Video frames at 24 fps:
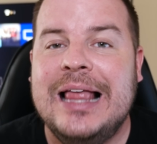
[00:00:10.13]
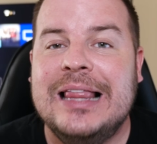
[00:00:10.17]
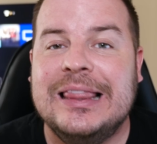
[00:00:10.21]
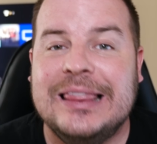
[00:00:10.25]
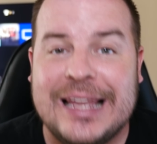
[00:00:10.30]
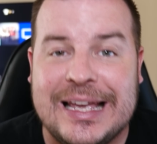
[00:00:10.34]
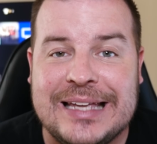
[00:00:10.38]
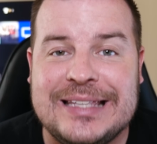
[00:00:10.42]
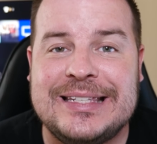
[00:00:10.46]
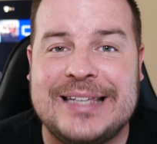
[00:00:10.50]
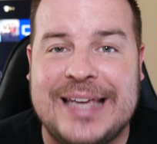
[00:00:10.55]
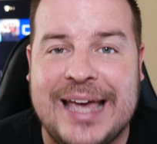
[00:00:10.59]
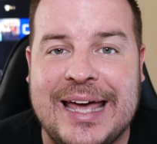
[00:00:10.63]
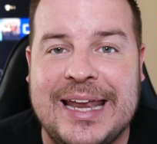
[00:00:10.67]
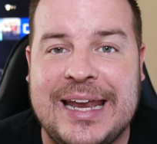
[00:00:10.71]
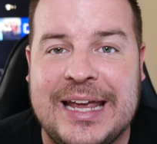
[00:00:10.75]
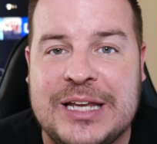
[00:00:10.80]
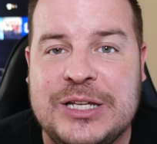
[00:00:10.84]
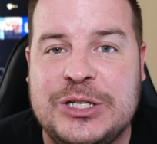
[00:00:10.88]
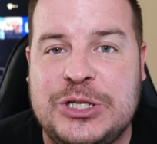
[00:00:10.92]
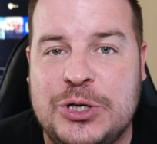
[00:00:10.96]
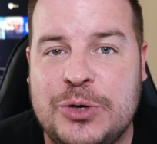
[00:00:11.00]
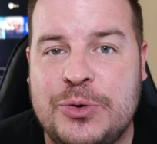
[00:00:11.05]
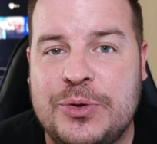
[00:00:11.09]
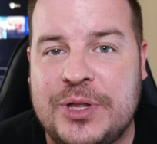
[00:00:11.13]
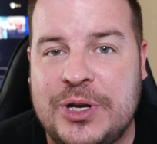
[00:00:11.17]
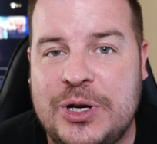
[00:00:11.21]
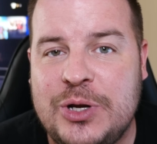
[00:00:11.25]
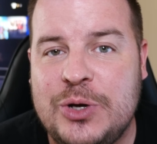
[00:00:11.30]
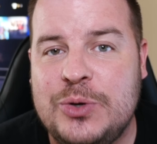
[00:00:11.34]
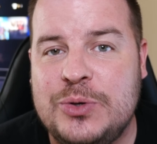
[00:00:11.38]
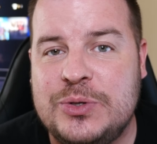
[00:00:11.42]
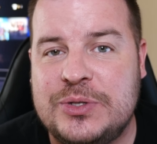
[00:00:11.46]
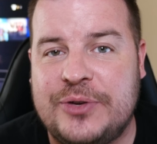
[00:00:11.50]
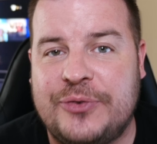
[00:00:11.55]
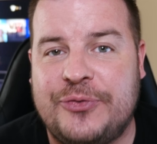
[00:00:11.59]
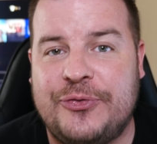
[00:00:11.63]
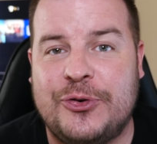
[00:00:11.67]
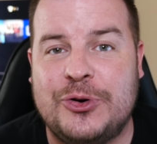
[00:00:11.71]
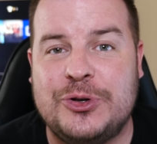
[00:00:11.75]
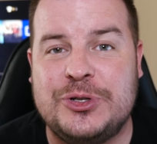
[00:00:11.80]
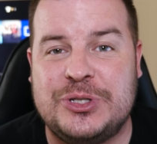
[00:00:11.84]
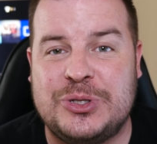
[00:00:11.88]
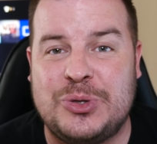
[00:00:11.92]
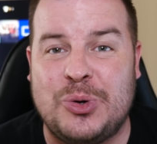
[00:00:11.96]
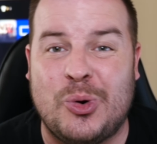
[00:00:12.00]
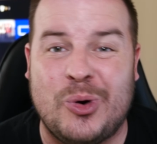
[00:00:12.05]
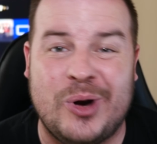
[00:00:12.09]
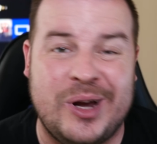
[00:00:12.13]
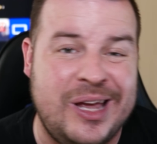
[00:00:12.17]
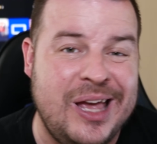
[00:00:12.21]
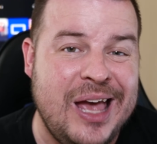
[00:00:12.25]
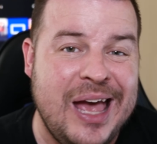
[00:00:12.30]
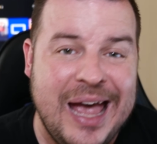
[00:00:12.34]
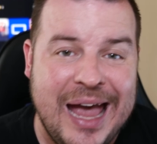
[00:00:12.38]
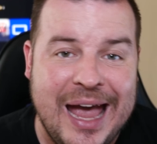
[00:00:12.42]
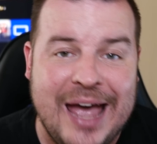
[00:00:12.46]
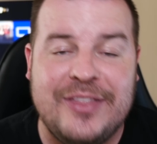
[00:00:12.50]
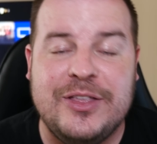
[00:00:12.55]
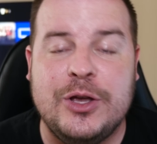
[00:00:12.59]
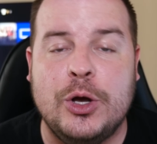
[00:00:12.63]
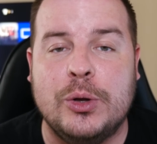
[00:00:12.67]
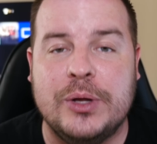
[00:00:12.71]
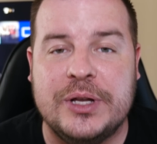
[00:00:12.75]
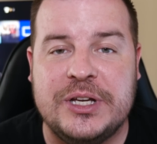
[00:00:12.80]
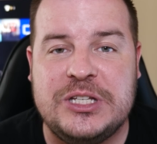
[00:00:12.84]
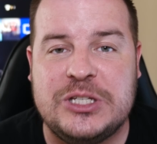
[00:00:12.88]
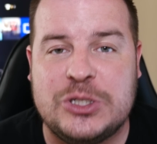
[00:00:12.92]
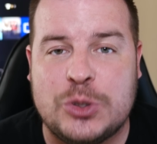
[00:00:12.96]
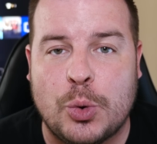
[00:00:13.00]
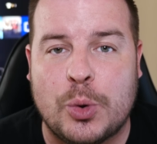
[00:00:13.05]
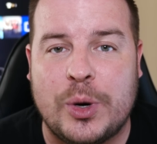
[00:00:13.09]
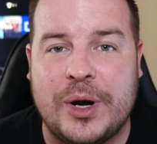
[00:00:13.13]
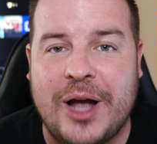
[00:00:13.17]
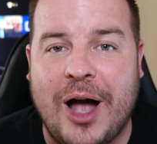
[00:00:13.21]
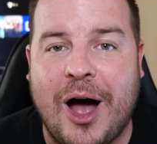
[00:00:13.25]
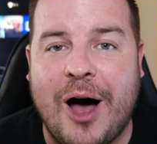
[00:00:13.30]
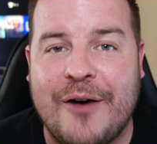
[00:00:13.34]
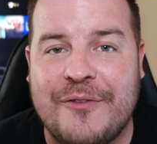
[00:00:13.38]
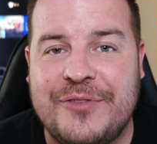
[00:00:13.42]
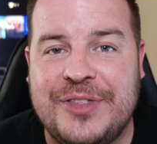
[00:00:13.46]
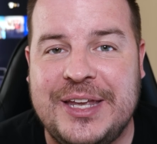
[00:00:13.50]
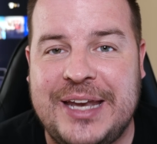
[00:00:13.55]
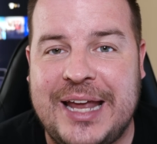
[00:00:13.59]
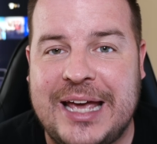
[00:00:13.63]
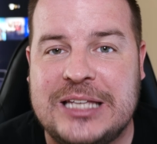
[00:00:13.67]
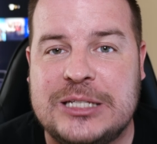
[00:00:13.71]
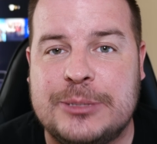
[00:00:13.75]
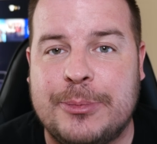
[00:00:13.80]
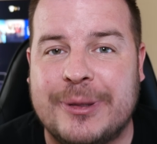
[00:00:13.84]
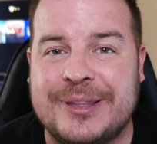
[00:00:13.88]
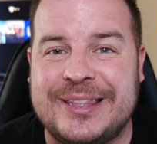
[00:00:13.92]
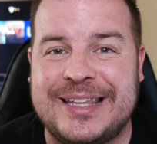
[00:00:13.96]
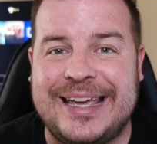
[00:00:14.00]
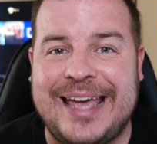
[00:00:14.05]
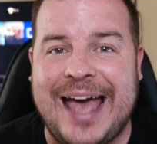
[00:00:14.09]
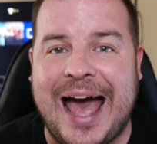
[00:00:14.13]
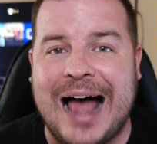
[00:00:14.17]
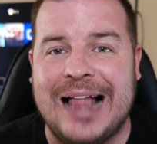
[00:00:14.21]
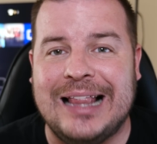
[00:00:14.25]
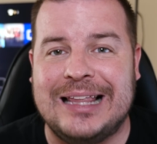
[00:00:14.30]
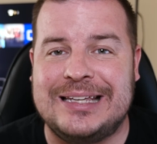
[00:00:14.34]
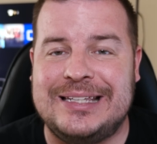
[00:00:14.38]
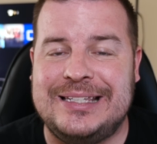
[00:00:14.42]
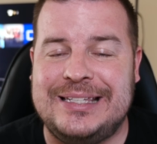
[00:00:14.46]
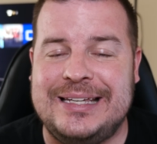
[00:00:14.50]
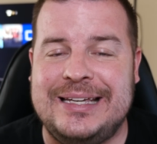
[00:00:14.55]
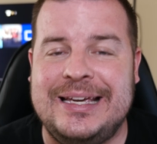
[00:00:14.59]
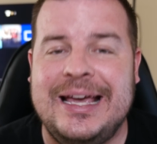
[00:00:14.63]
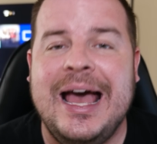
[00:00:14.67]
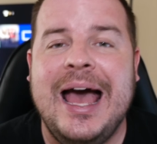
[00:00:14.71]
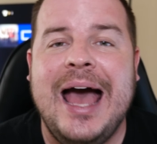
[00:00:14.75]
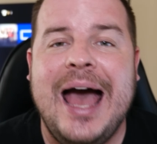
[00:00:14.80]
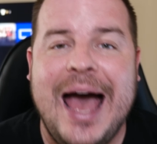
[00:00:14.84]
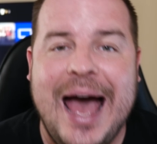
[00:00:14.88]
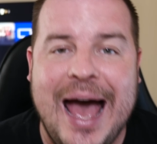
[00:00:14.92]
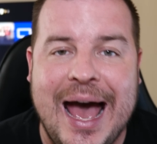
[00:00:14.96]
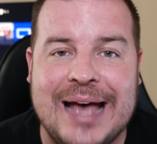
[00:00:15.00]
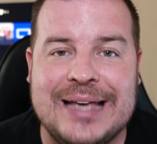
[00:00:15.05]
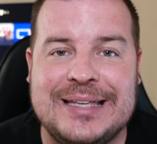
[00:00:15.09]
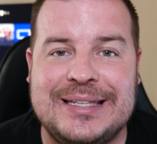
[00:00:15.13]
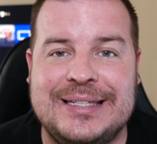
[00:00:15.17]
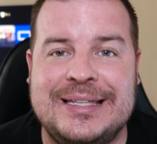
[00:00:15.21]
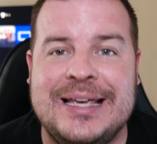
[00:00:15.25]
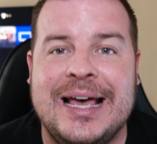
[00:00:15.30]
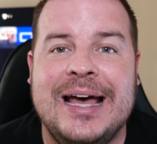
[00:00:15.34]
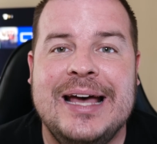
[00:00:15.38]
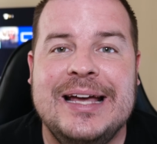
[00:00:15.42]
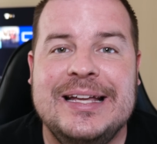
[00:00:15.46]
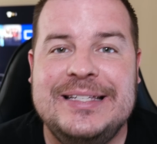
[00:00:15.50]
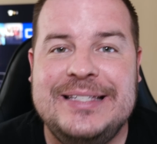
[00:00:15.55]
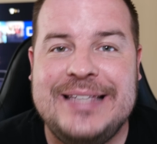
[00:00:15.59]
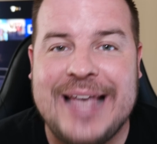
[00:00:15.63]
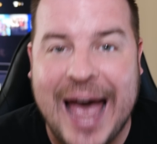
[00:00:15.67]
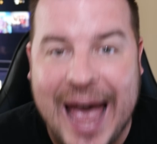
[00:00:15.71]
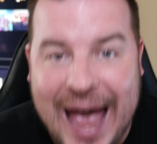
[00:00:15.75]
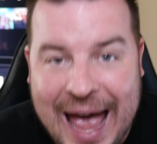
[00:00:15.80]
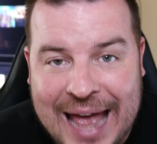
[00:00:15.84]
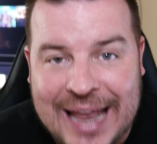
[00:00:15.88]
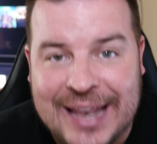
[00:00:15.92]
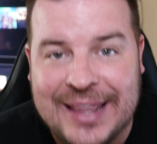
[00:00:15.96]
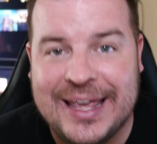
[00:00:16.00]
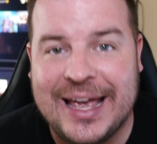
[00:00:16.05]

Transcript: Let's get into the news. The first story and the only story of the day is about the Galaxy S10.